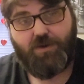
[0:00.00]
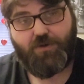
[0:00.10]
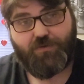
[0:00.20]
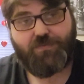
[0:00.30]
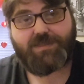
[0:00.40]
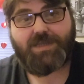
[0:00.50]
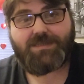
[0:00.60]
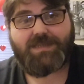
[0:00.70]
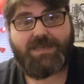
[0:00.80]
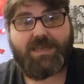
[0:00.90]
honour of the
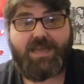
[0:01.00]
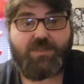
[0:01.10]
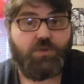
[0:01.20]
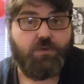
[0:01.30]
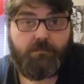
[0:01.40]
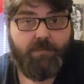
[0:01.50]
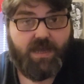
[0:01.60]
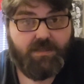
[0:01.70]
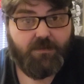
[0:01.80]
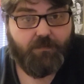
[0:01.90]
Titanic, and you can
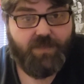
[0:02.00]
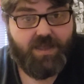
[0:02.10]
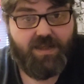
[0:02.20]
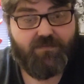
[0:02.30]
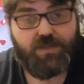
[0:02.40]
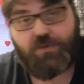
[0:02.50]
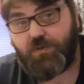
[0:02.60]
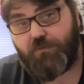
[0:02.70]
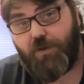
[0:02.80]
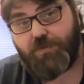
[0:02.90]
buy them. They're lovely. You
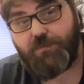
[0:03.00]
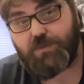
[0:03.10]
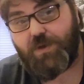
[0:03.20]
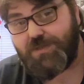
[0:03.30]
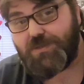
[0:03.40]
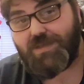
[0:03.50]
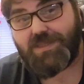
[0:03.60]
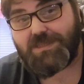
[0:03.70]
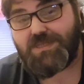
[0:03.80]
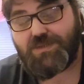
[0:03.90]
can grow them as well, as you can get
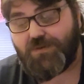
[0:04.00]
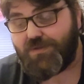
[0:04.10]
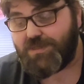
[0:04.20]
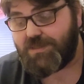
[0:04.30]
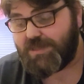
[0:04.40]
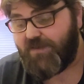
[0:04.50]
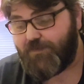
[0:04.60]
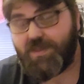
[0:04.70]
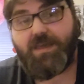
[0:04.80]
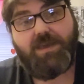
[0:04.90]
the seeds and grow these
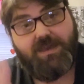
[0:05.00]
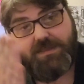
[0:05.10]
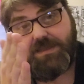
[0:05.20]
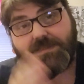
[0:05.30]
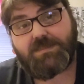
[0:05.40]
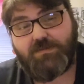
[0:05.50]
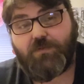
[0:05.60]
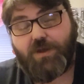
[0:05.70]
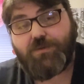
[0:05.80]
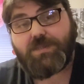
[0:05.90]
yourself. But this
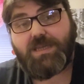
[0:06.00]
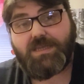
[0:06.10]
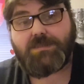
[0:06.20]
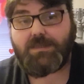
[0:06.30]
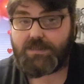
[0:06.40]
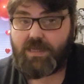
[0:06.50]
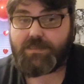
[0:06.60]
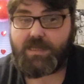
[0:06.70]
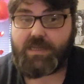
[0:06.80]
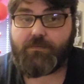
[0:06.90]
rose is the
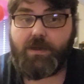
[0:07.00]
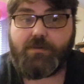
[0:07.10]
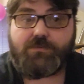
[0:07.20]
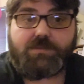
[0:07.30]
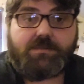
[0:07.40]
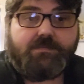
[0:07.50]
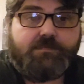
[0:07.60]
Titanic rose.